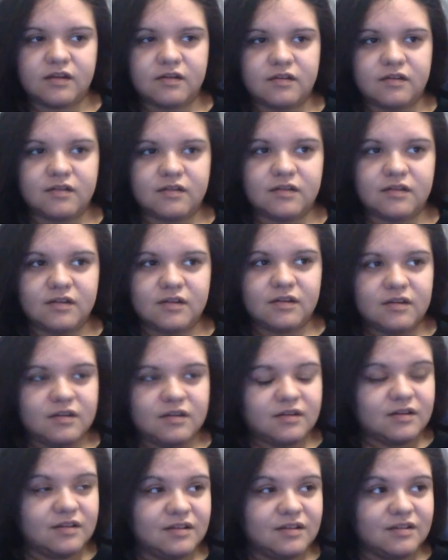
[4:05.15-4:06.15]
Mommy, I'm
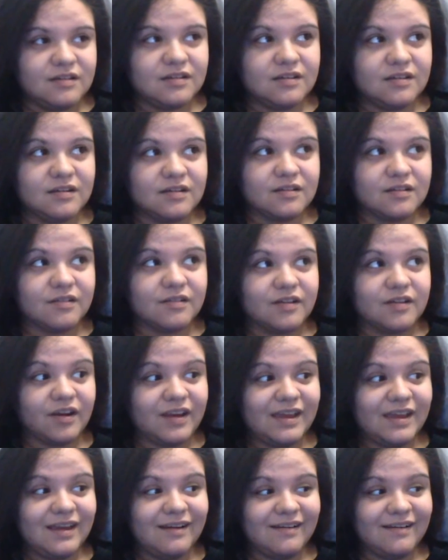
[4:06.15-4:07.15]
here. You're
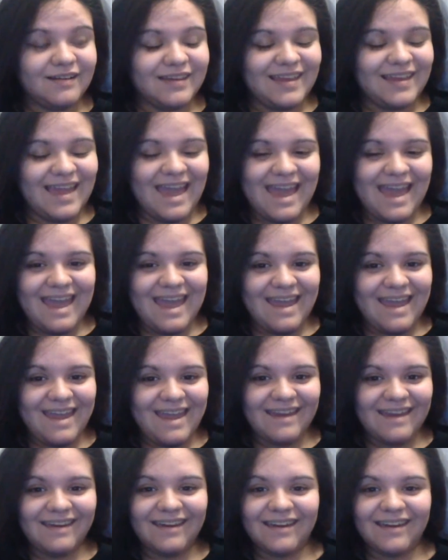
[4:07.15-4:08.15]
here?
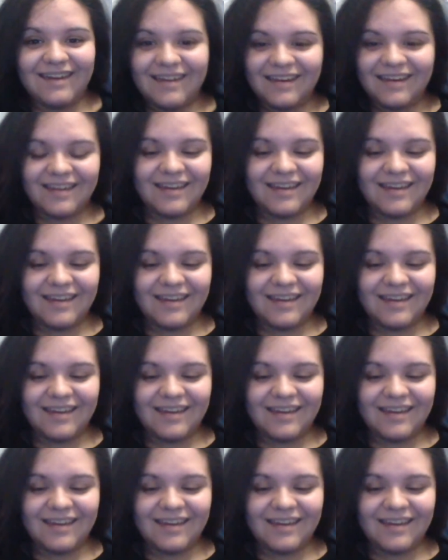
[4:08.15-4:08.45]
Yay!